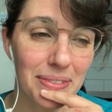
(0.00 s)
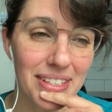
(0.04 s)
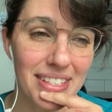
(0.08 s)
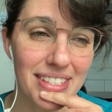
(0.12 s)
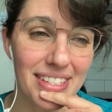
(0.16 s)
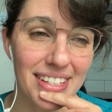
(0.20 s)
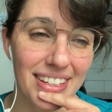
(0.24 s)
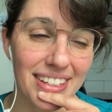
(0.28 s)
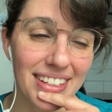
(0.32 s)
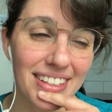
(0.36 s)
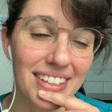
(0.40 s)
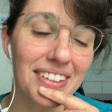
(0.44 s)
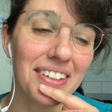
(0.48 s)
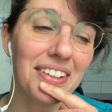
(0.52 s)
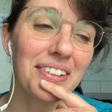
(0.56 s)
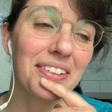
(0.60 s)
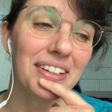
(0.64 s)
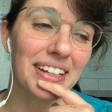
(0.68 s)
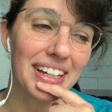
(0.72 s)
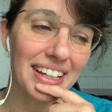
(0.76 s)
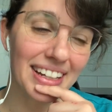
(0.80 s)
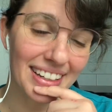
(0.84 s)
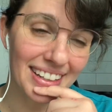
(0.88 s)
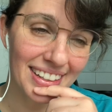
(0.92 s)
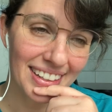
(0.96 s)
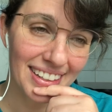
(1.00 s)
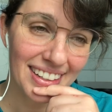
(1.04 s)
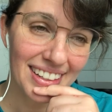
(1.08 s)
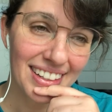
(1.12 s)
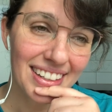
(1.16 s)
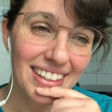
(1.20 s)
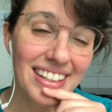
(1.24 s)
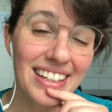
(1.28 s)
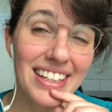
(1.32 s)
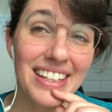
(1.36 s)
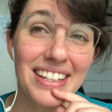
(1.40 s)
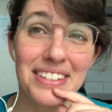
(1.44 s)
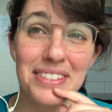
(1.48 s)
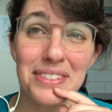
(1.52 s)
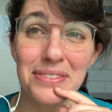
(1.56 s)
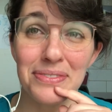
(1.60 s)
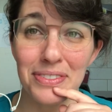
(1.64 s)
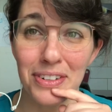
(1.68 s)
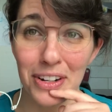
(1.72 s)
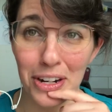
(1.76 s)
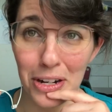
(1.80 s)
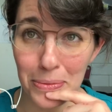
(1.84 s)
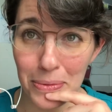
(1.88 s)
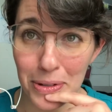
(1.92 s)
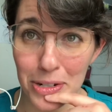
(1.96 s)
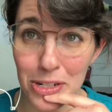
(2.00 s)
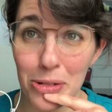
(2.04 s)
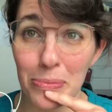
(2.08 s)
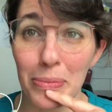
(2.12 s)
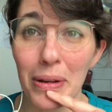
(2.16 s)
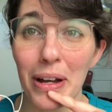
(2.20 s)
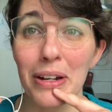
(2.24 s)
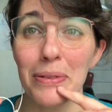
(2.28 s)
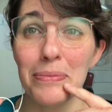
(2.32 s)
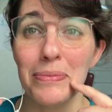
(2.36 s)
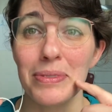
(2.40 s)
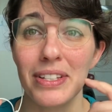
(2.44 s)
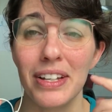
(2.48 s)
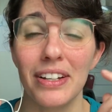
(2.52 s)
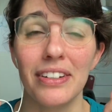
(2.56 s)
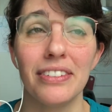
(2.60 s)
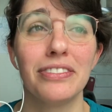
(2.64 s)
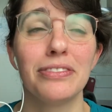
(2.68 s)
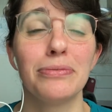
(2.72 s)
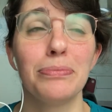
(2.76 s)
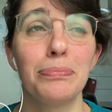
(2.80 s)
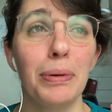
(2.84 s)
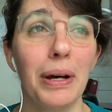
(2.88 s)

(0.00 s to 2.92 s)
It's like, okay, he's very much about himself,